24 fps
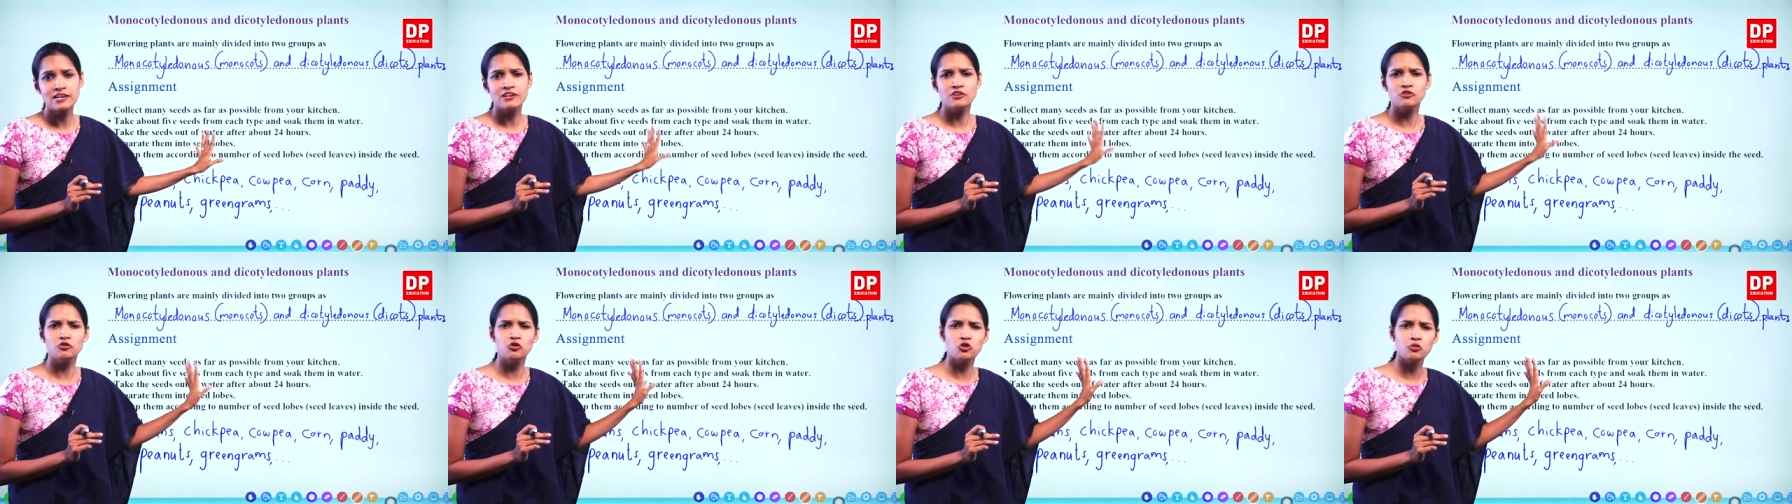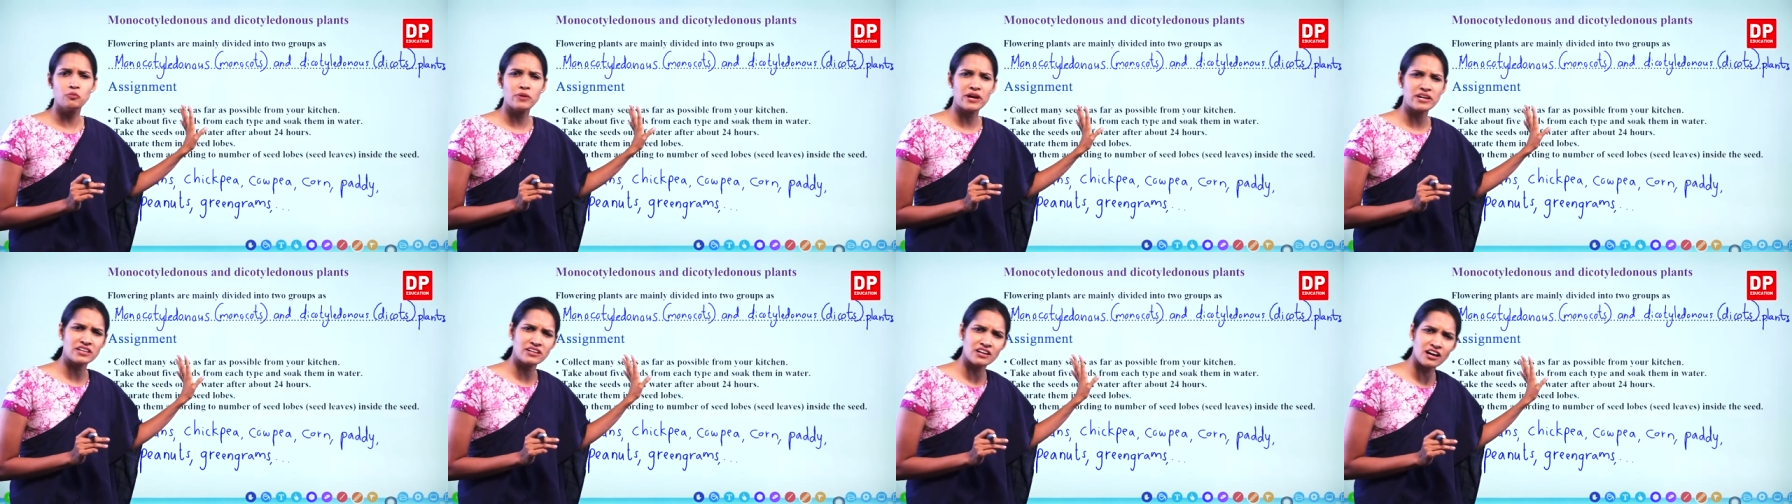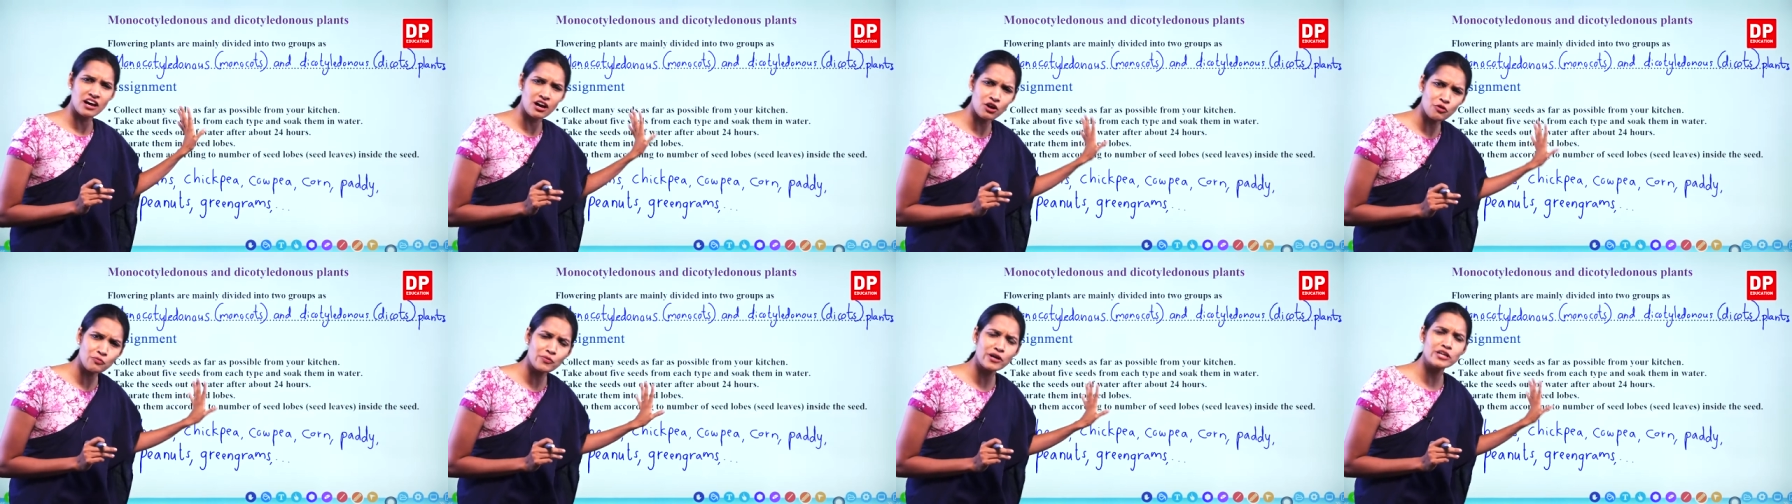no matter
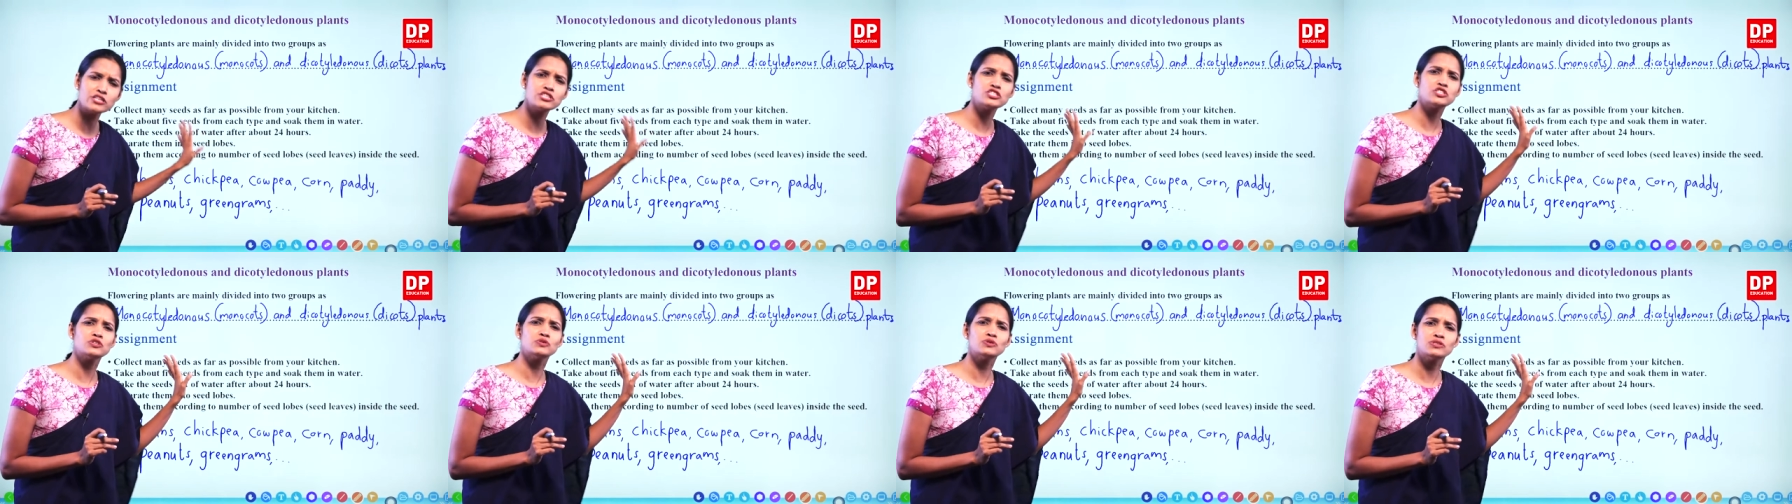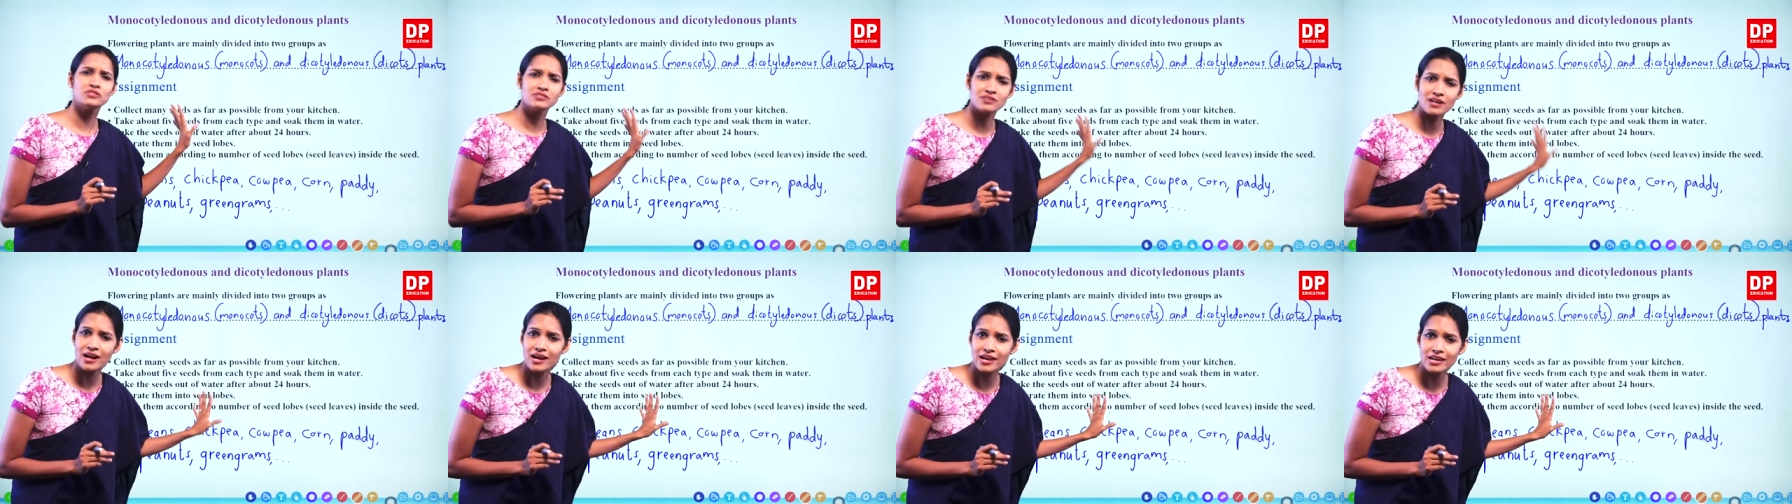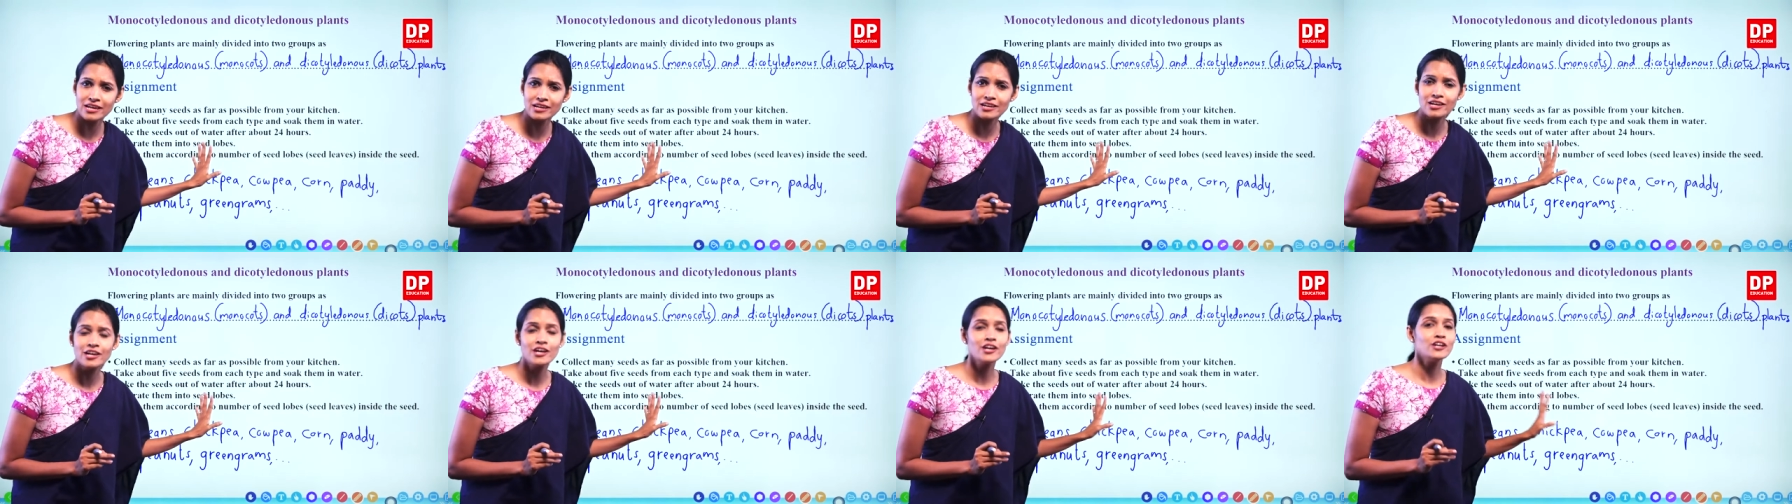how much you try,